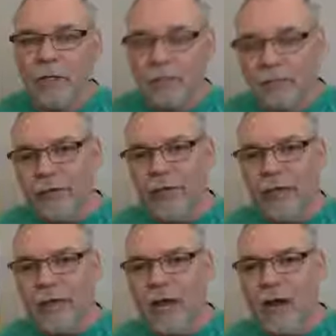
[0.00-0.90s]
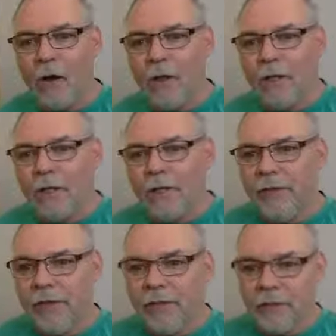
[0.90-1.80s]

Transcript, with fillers: living in the now, then